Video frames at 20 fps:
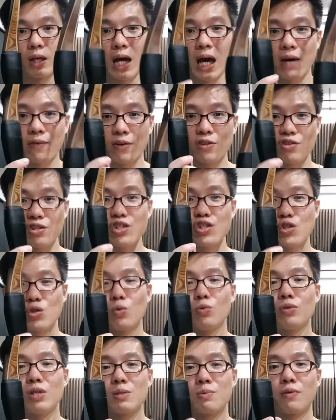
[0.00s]
I've actually
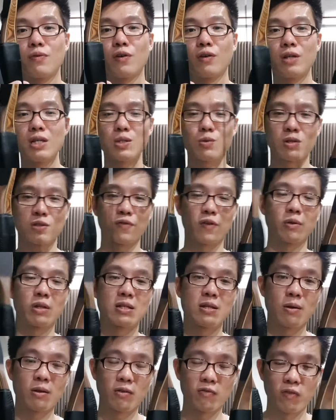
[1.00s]
shown this before. This was from
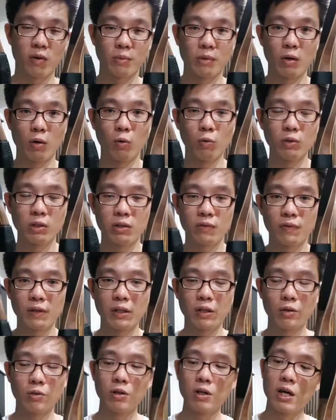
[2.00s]
an older
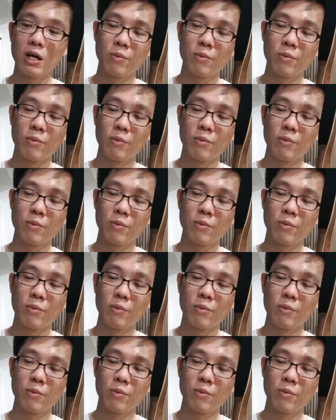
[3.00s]
video,